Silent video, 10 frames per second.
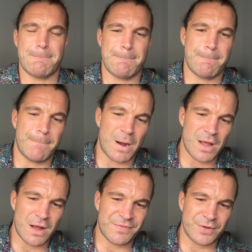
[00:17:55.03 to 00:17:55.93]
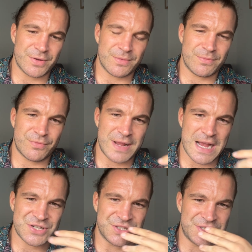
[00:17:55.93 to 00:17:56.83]
My other
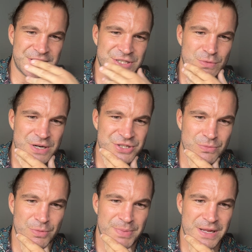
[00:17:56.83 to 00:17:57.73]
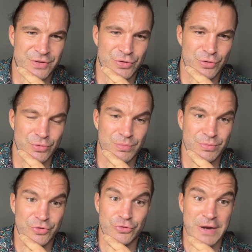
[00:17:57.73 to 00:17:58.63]
reaction to this question would be to
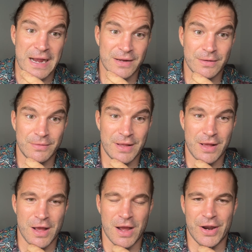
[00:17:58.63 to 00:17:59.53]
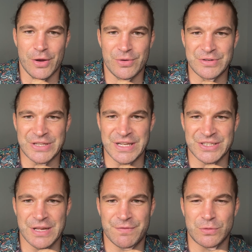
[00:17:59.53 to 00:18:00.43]
track. I know you said it's
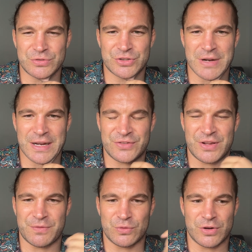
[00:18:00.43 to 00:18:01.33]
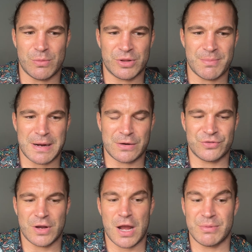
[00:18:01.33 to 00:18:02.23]
difficult to track. It's difficult to know what the macros
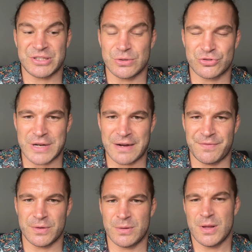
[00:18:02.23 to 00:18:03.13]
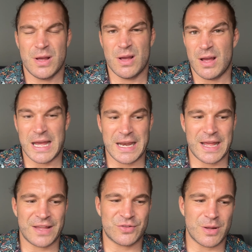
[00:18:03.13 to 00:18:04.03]
are. I would still track for.
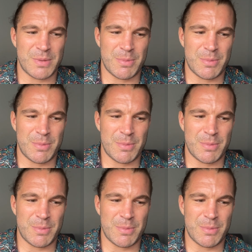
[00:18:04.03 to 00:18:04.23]
It's going to be a bit